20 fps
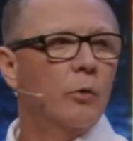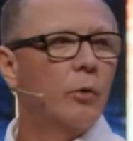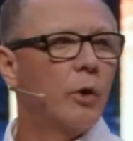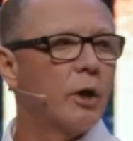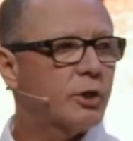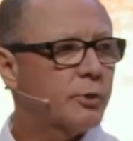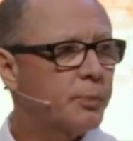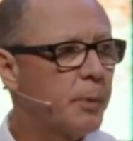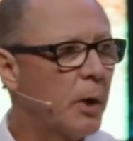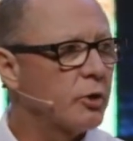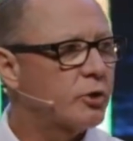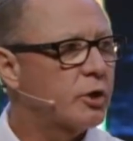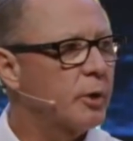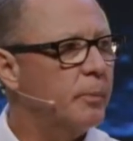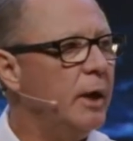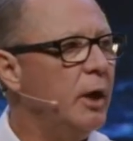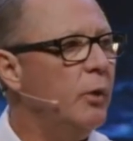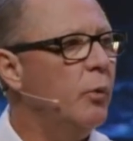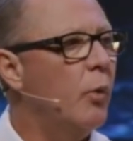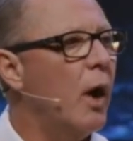We're supposed
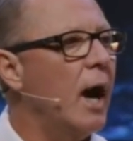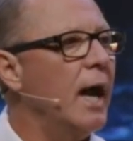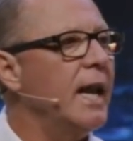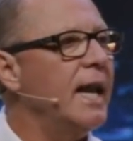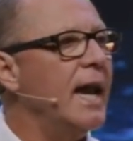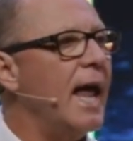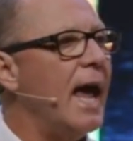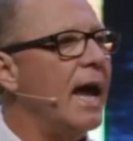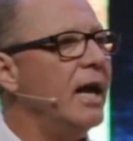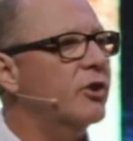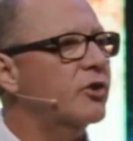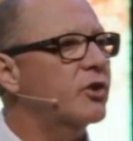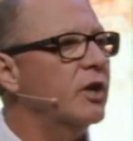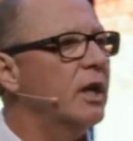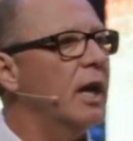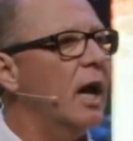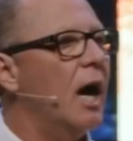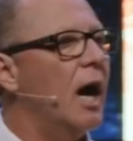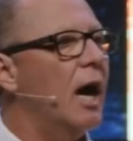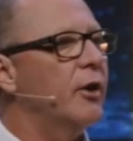to be one
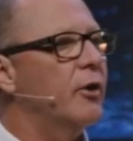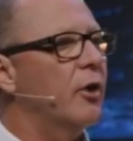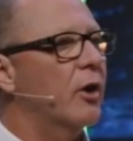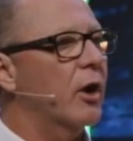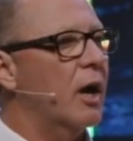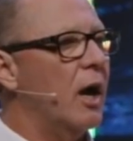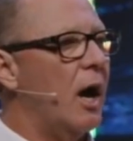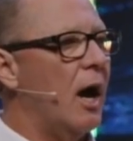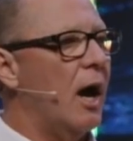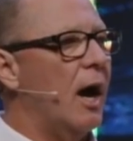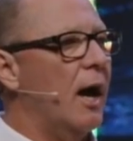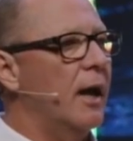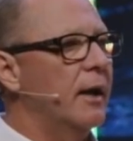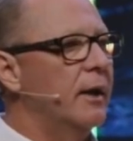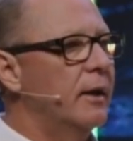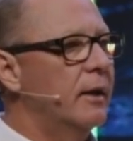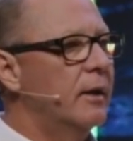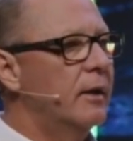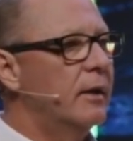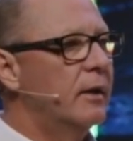nation under God.